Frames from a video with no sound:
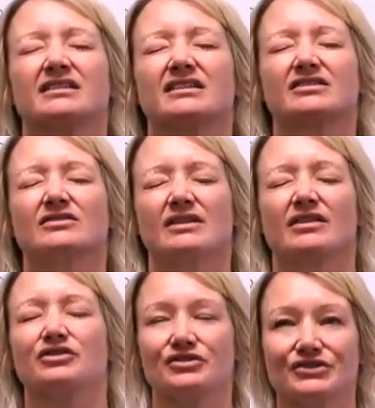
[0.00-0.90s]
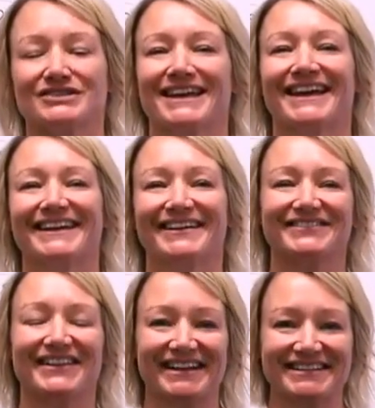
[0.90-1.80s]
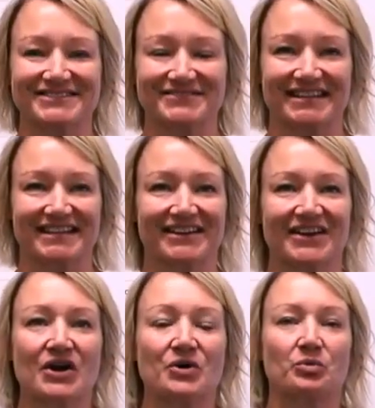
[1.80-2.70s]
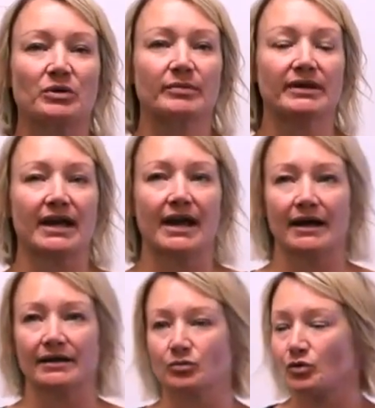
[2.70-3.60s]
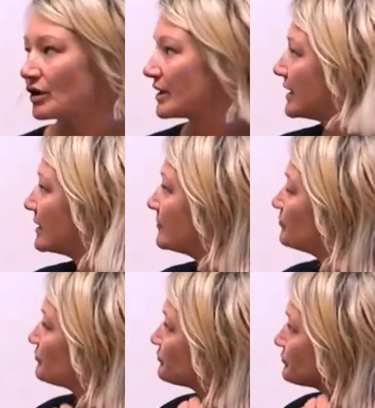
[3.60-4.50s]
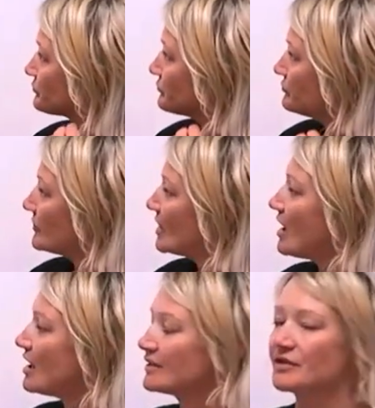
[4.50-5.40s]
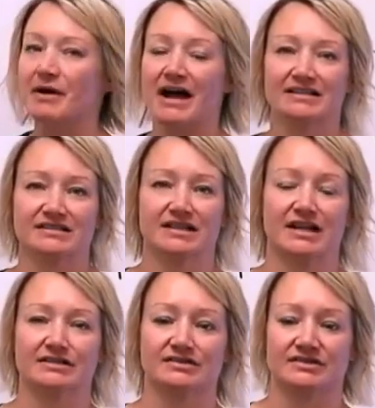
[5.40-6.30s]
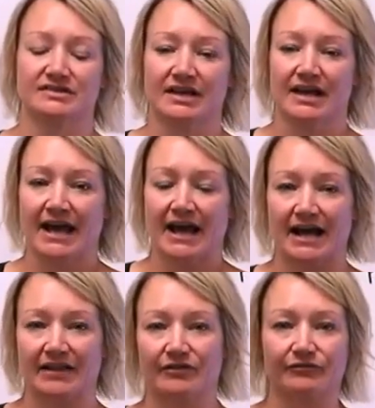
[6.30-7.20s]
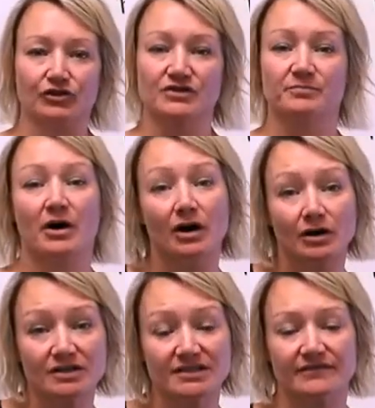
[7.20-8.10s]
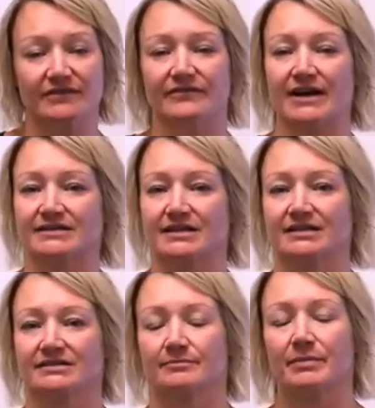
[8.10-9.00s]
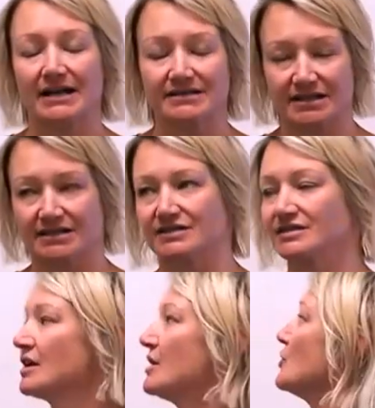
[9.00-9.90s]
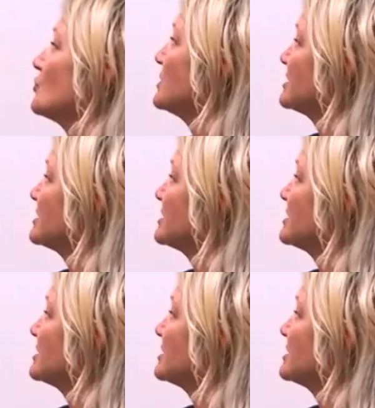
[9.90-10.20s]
today's Tuesday, Thursday of last week, we began working on the past tense. And the first part of the past tense, past tense, we